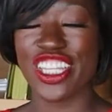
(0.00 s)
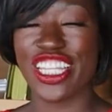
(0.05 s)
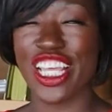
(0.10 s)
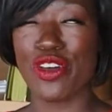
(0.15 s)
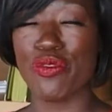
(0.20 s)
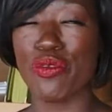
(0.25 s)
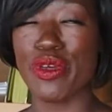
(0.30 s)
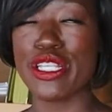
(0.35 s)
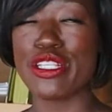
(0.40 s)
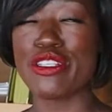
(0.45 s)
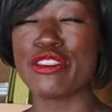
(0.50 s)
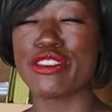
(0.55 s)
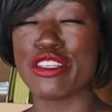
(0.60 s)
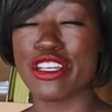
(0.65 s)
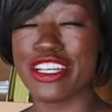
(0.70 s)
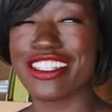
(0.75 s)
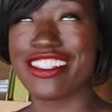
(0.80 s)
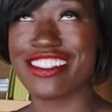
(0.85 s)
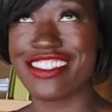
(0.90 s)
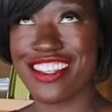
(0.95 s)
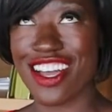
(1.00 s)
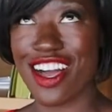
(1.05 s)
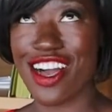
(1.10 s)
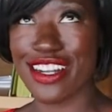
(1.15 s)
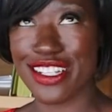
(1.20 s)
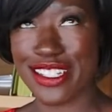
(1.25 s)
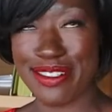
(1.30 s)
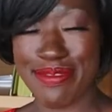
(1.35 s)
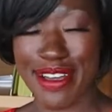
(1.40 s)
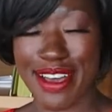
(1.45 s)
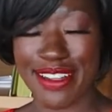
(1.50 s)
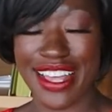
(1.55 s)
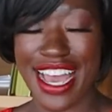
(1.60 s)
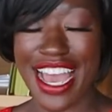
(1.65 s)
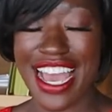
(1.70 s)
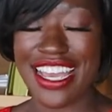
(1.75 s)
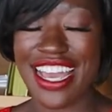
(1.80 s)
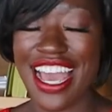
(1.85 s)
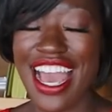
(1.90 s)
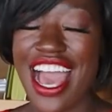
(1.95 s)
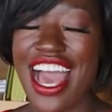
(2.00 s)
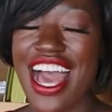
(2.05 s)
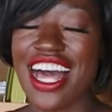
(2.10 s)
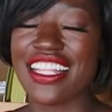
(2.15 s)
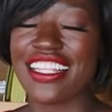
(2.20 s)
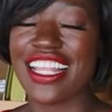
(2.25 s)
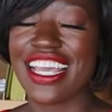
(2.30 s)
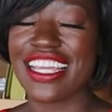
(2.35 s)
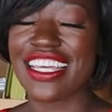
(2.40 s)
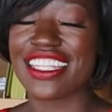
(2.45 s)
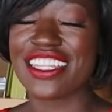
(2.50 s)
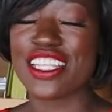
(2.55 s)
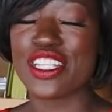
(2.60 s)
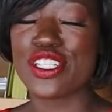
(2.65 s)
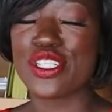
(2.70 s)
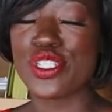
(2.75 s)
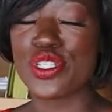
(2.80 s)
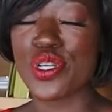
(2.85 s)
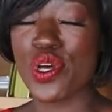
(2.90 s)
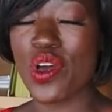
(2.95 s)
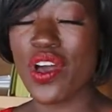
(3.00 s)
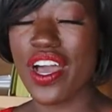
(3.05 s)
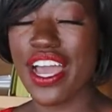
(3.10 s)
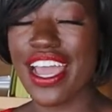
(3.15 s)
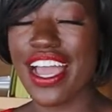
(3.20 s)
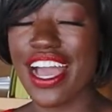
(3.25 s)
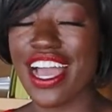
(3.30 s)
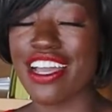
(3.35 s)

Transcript: Like we just talked about, joy